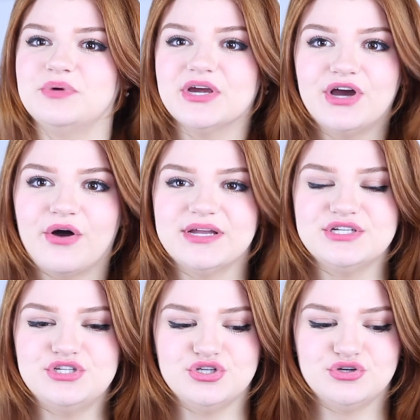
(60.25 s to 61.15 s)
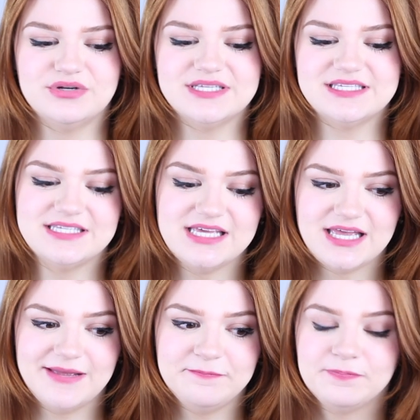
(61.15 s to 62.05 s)
we are going to
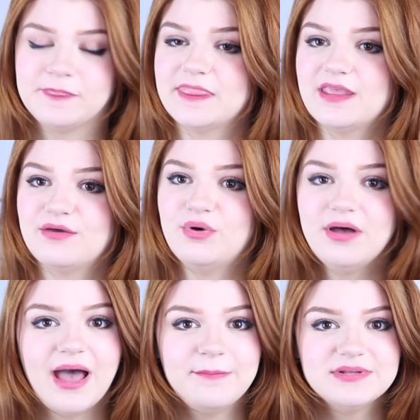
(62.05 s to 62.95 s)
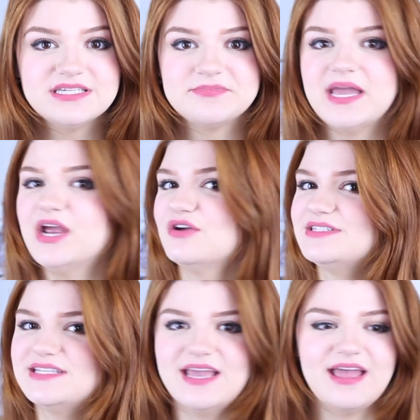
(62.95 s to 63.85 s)
see what happens to my hair.
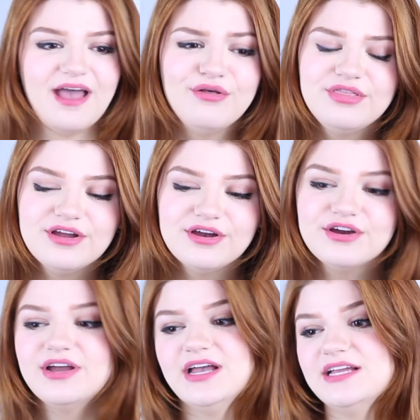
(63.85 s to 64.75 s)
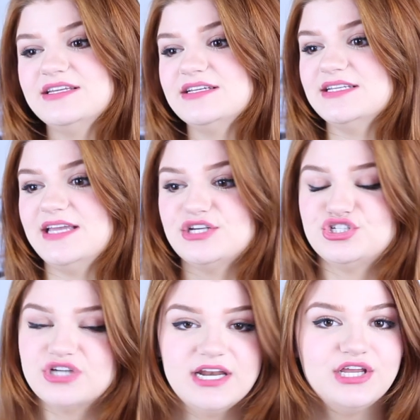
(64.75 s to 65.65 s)
Does it get healthier? Does it get
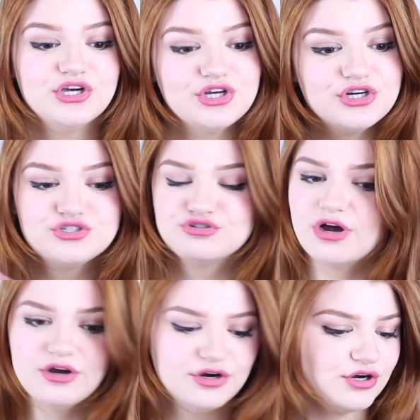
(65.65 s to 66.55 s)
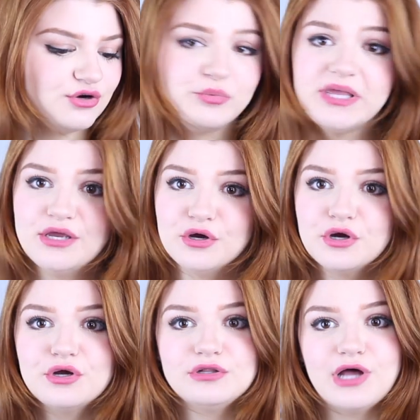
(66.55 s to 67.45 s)
shinier, stronger,
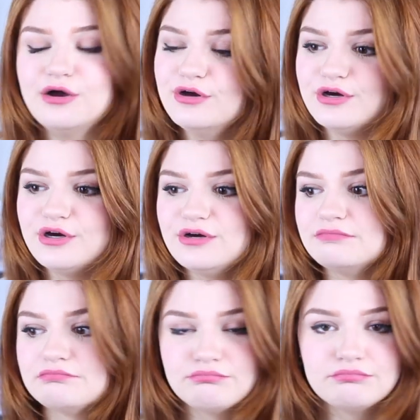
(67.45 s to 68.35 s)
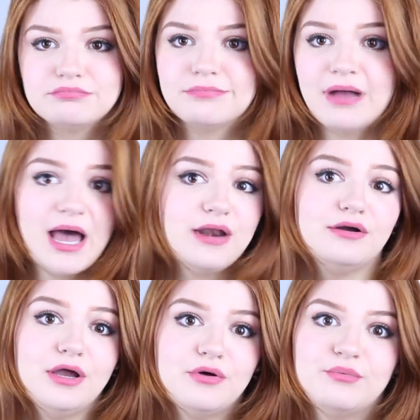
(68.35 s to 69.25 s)
weaker, longer? I don't
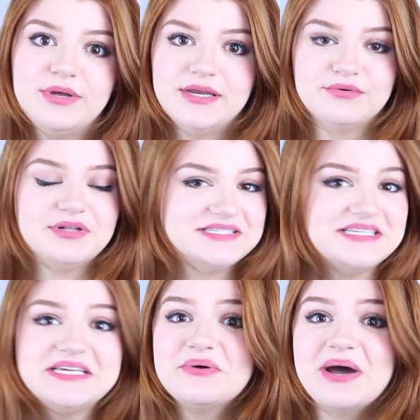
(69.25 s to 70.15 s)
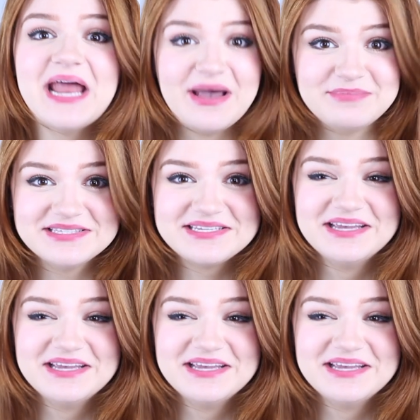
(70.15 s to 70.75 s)
know. We will see what happens.